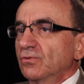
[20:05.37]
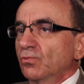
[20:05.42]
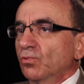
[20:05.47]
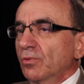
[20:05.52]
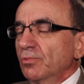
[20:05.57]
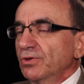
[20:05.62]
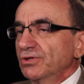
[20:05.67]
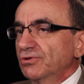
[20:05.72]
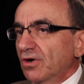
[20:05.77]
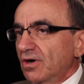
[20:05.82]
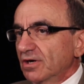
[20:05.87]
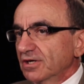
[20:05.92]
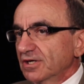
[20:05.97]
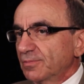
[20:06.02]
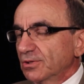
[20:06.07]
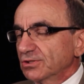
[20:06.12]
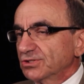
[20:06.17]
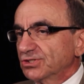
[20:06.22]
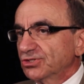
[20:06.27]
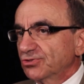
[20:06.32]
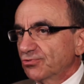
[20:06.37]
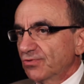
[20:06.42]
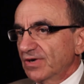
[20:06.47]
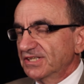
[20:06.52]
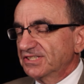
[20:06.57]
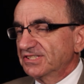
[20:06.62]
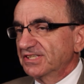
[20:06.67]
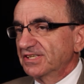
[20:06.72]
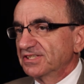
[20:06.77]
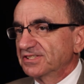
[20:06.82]
When we talk about
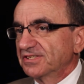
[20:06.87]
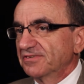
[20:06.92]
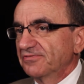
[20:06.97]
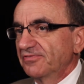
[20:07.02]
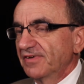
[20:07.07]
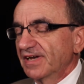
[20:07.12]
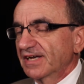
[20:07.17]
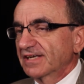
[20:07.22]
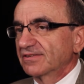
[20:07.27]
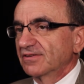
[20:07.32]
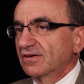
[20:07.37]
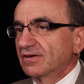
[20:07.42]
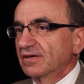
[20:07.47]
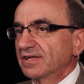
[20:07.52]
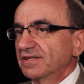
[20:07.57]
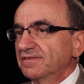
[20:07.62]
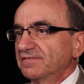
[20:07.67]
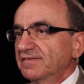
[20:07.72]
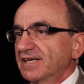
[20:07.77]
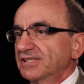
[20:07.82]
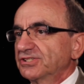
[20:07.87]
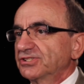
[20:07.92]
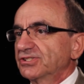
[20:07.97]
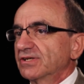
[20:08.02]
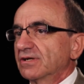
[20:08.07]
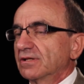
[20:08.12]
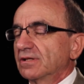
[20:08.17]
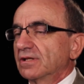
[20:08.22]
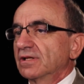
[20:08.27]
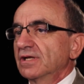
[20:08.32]
stress and its effect on
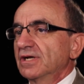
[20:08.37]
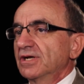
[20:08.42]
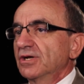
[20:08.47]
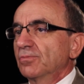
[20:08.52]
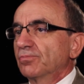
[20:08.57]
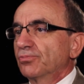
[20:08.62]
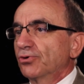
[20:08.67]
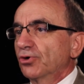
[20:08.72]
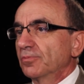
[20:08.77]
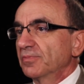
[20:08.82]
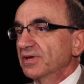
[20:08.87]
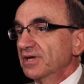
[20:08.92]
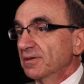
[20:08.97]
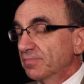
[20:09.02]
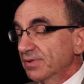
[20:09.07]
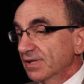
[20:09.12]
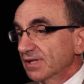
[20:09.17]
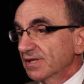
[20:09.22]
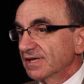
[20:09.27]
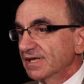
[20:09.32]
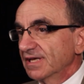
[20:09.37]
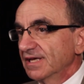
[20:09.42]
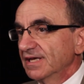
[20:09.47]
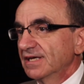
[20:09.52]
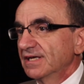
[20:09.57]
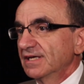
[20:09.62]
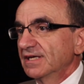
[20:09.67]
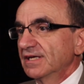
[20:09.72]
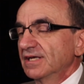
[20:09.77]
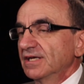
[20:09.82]
intestinal
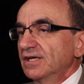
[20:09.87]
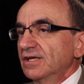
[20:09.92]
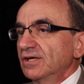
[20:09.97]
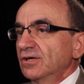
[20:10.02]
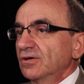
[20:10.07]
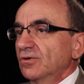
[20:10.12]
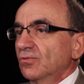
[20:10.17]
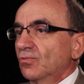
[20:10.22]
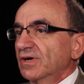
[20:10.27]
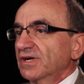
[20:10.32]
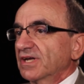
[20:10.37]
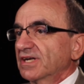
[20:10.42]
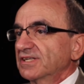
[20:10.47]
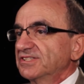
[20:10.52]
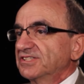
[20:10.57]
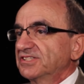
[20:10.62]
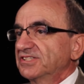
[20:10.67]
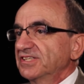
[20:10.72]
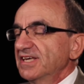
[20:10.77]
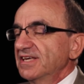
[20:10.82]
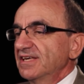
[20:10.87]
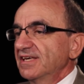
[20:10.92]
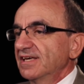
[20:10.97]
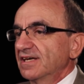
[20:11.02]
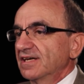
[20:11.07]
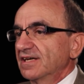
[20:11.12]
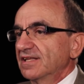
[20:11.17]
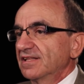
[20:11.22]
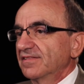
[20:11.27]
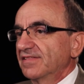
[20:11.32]
permeability, one can
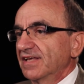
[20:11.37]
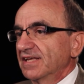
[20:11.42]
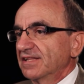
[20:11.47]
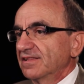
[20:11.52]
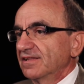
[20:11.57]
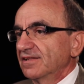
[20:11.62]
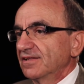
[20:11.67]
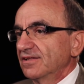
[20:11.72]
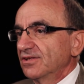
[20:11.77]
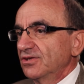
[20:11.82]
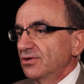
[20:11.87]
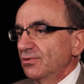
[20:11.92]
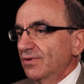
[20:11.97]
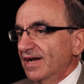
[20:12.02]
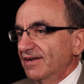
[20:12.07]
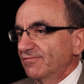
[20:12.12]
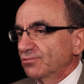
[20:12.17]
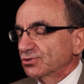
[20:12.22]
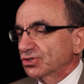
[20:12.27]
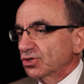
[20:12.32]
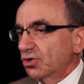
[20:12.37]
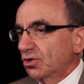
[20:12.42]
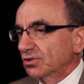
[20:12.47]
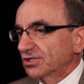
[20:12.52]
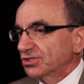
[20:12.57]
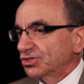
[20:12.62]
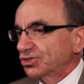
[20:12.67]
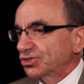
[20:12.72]
see that you have what's called a